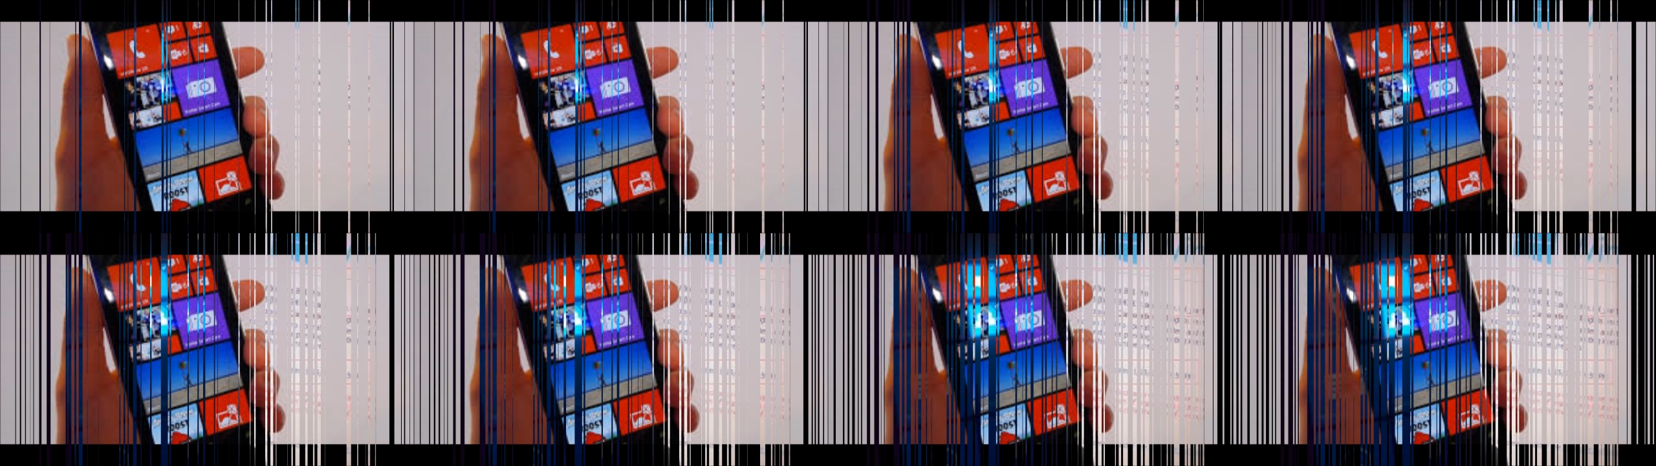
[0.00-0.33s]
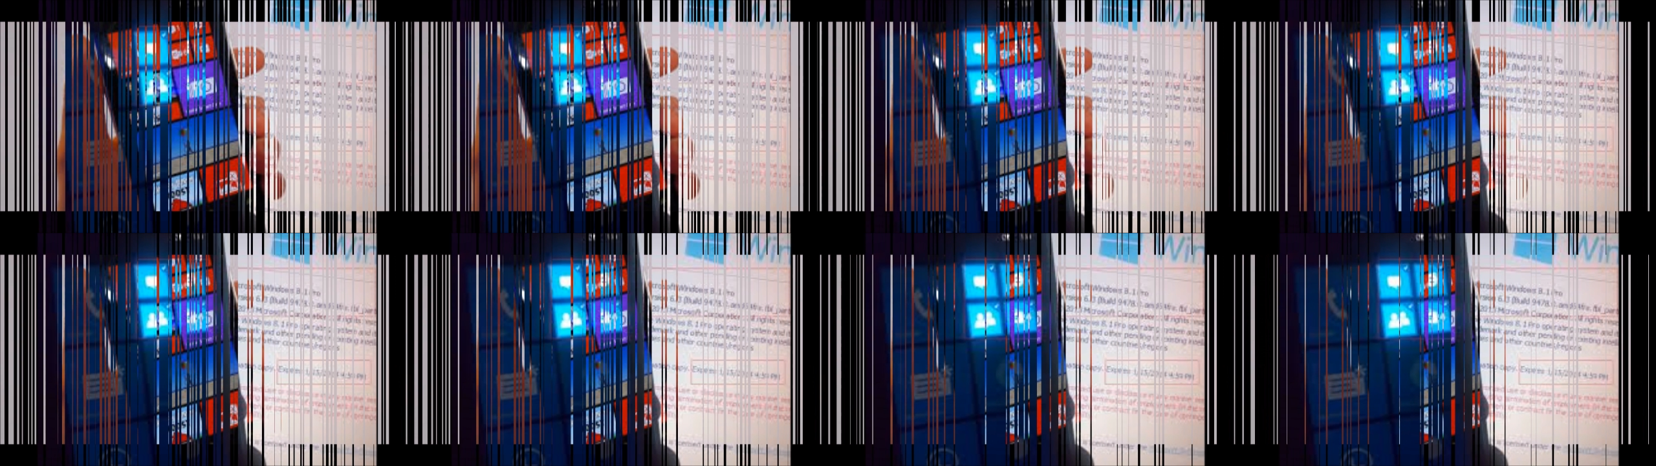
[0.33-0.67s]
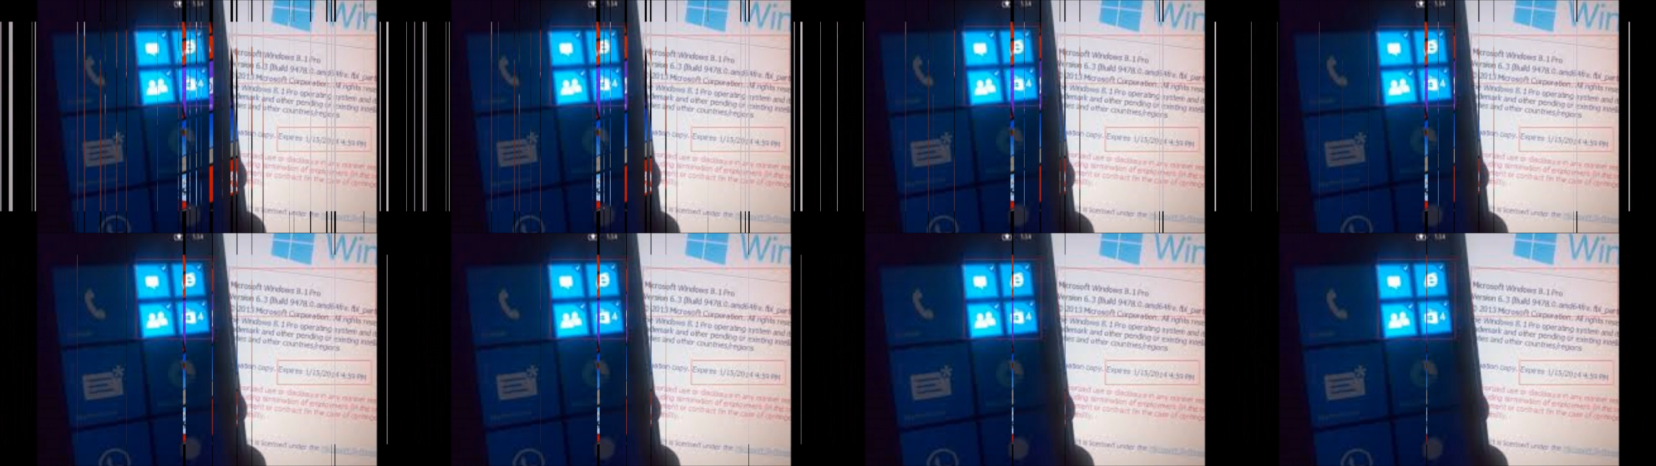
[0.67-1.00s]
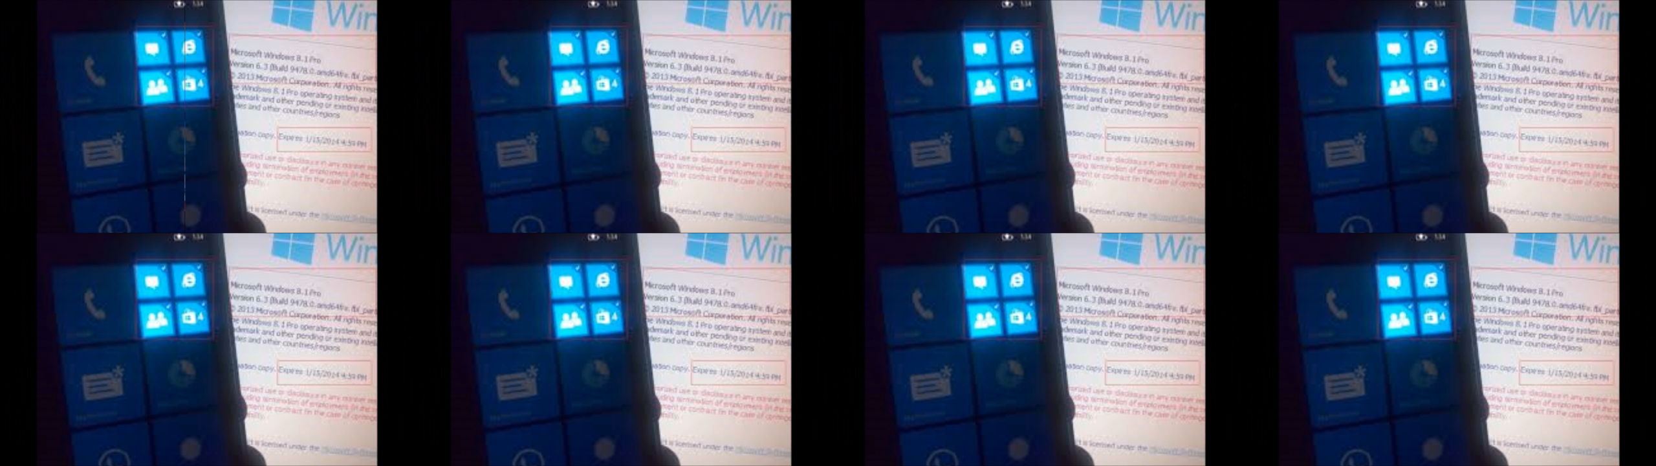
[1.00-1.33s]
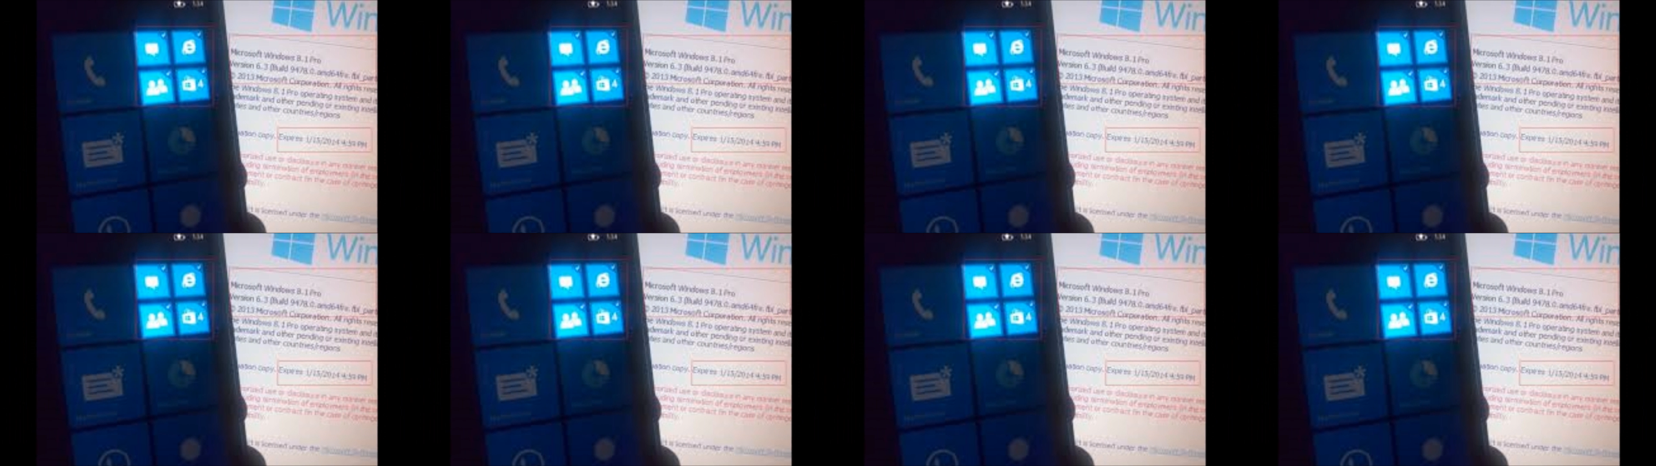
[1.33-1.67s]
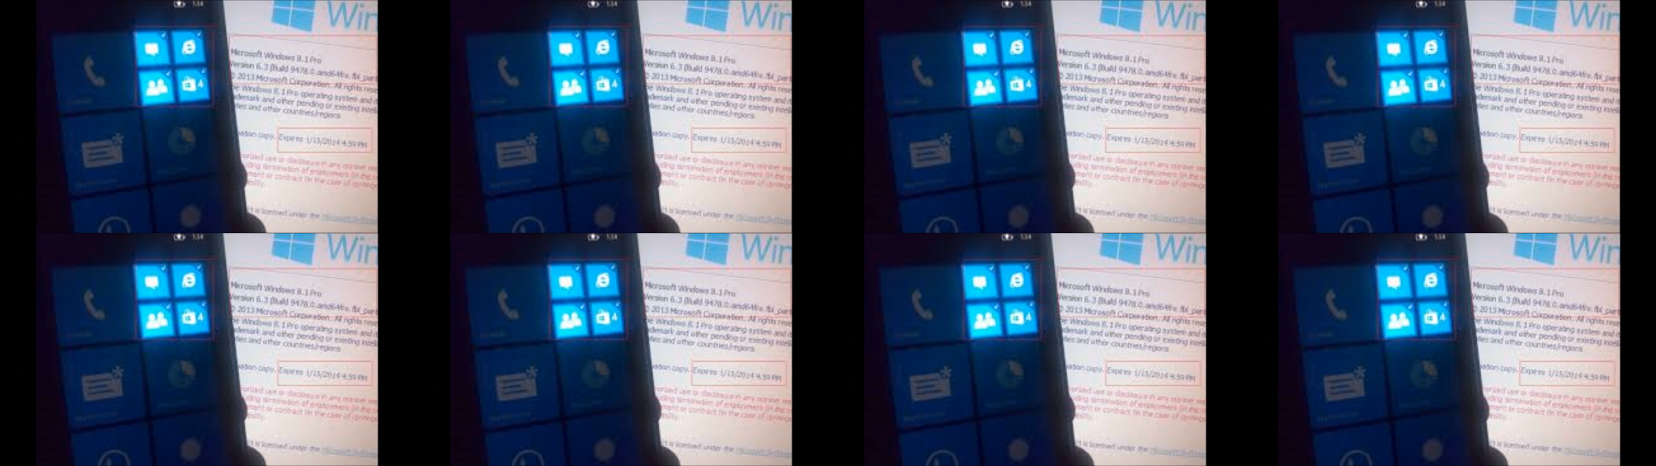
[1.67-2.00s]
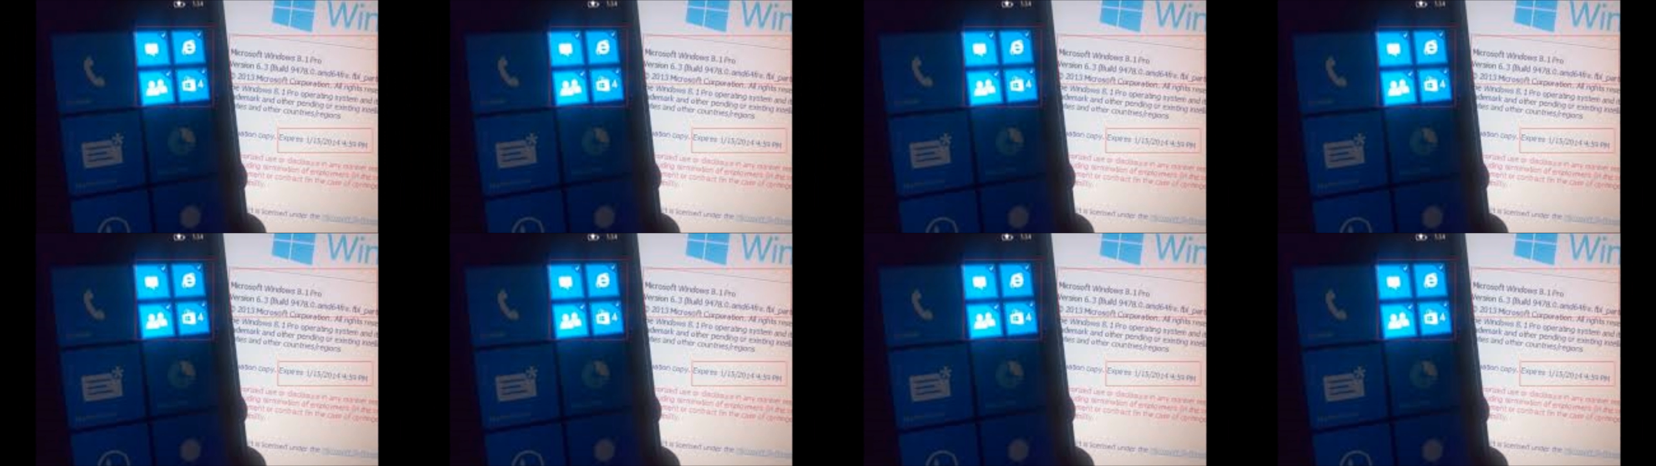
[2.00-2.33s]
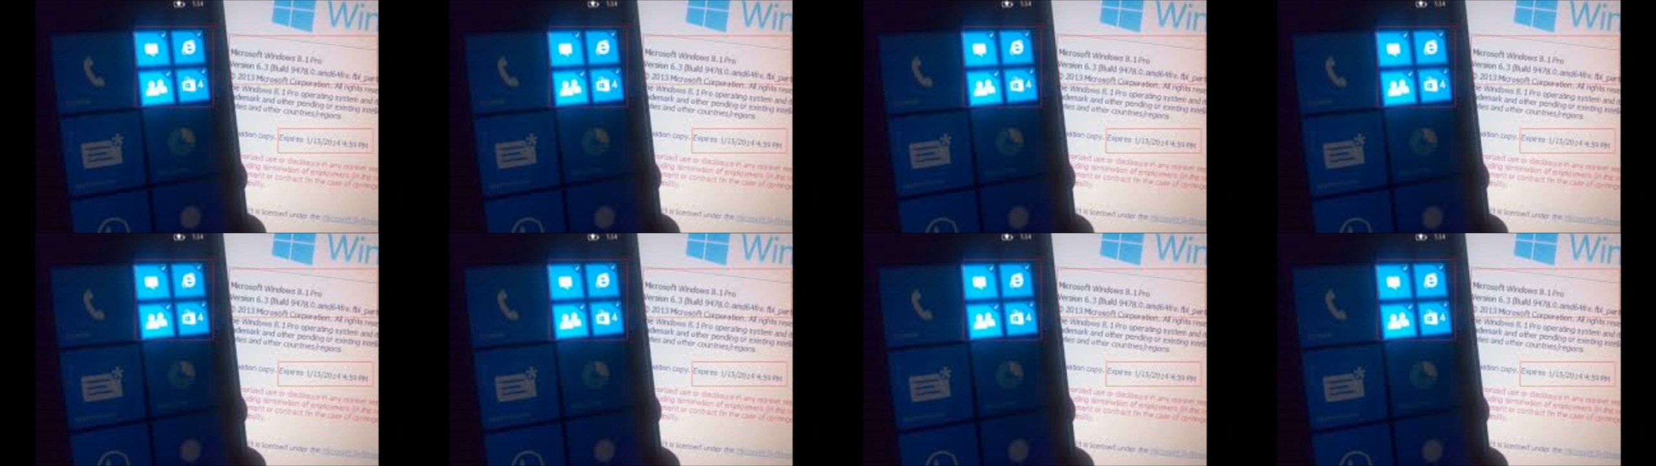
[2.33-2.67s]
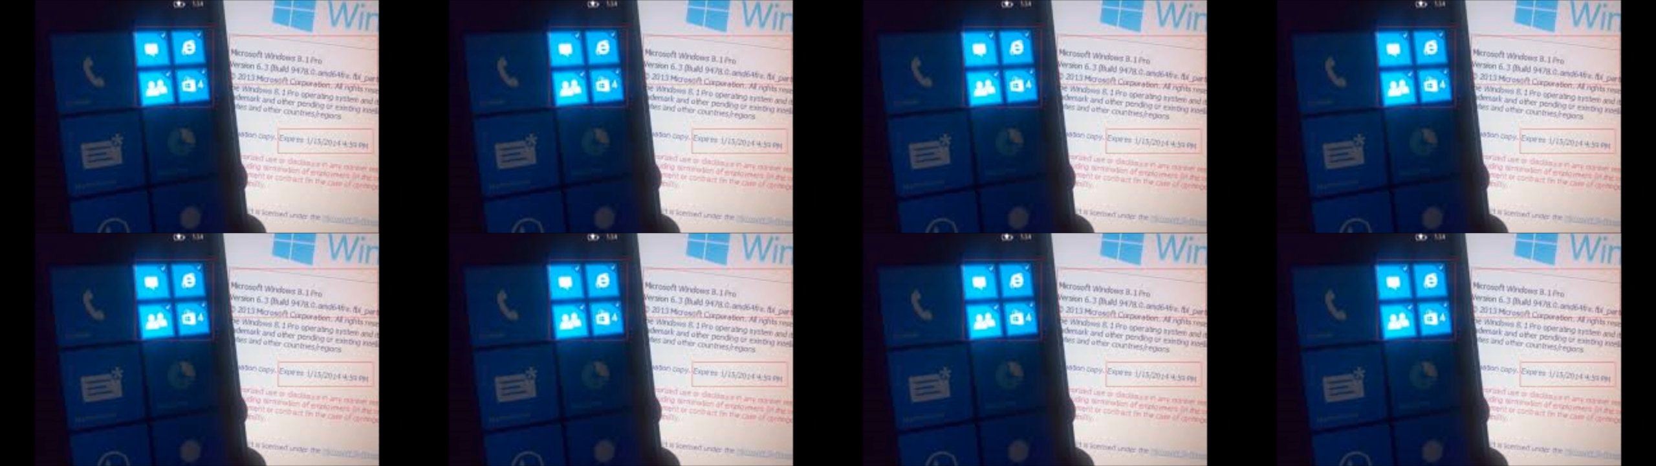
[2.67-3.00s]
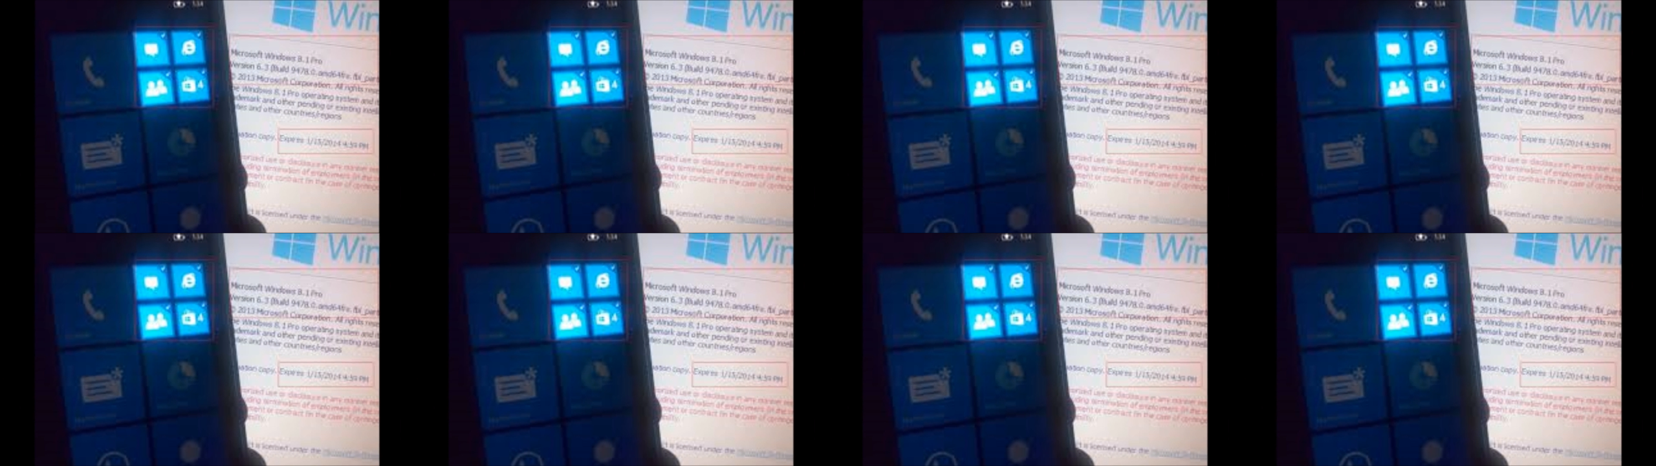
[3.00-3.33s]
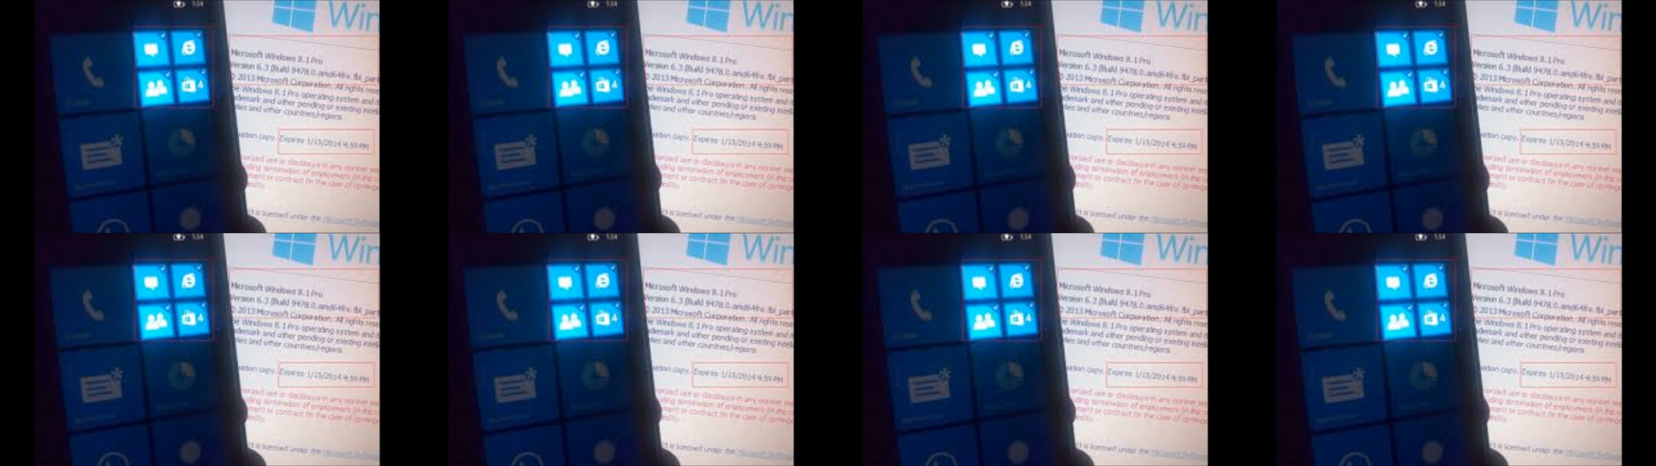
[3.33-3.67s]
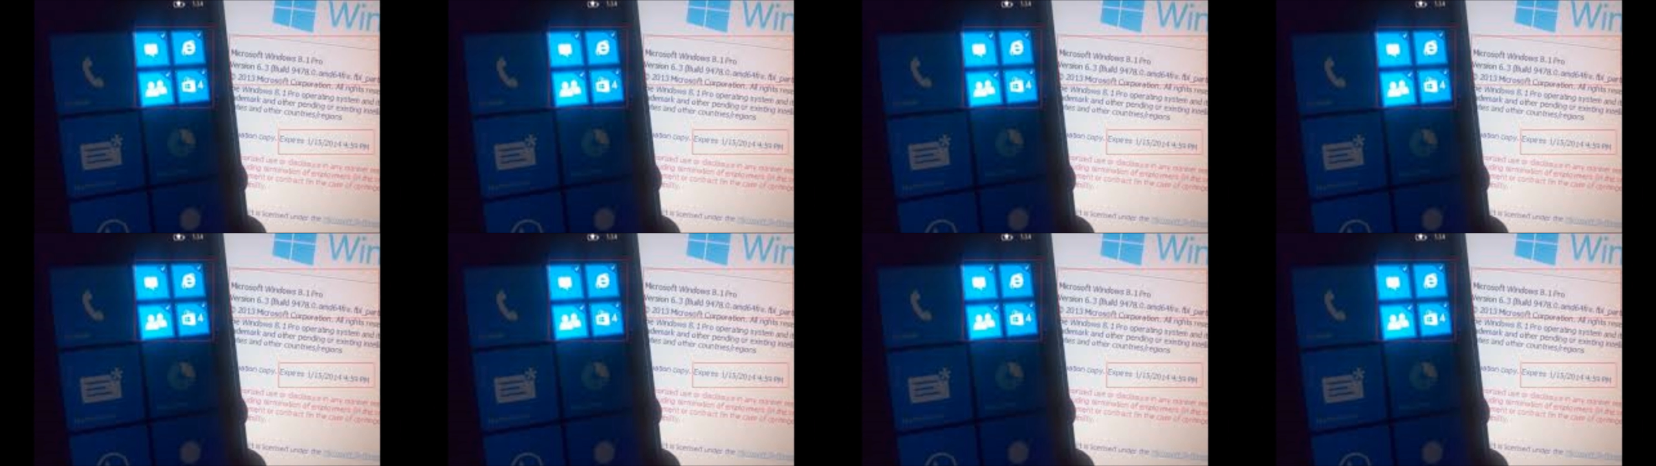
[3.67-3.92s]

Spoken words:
[unreadable: no face in view]